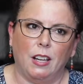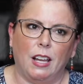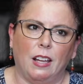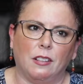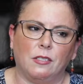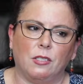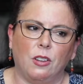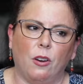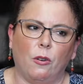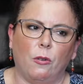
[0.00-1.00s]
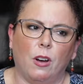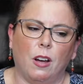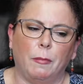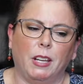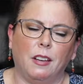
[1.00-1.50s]
And so
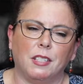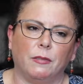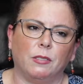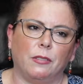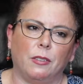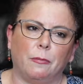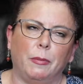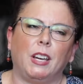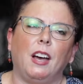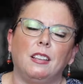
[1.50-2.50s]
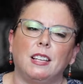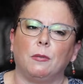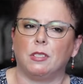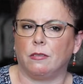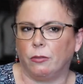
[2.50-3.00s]
because I
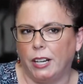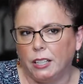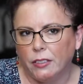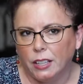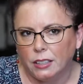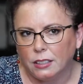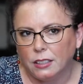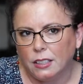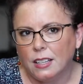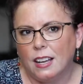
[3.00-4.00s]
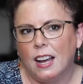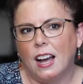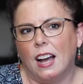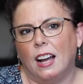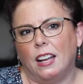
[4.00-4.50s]
was afraid of it,
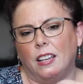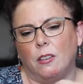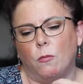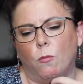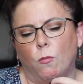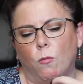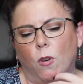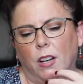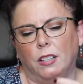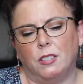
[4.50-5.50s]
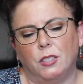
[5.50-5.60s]
I wanted